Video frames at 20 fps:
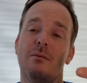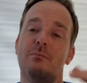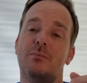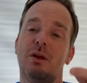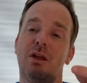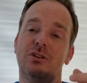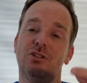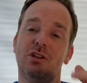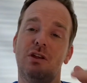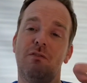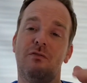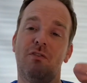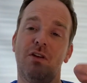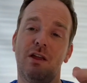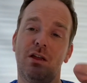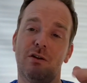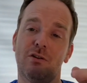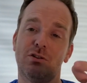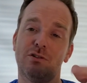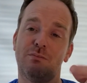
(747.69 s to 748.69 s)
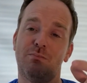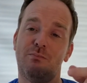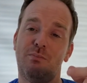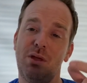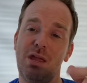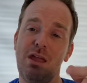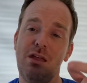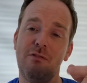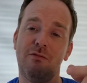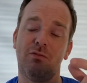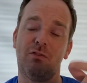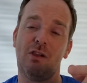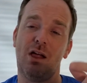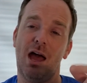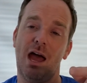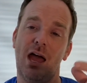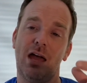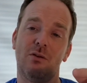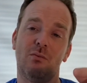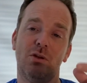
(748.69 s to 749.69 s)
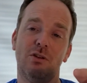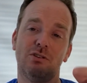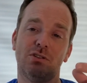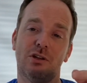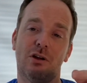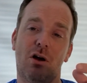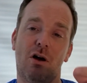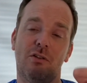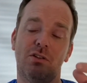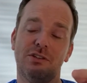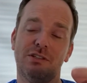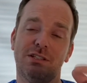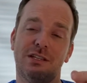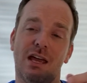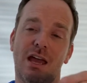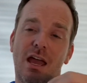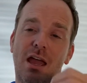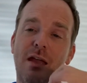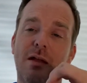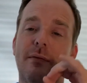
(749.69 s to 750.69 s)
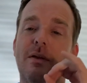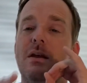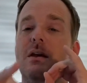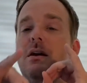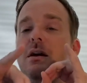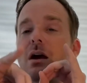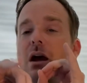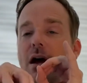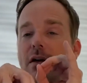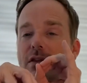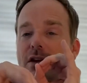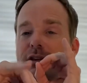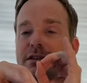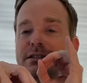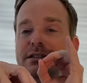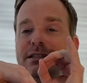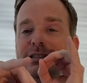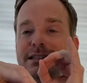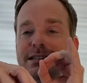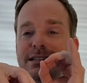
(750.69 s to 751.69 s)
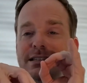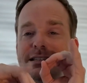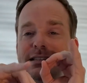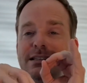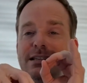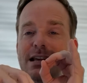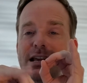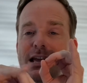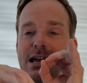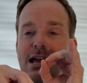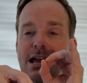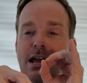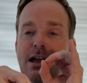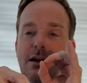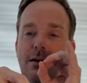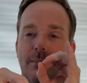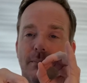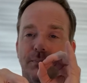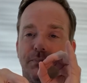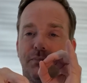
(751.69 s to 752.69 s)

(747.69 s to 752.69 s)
pinchy fingers, B flat, we used to call this Tay, and then C,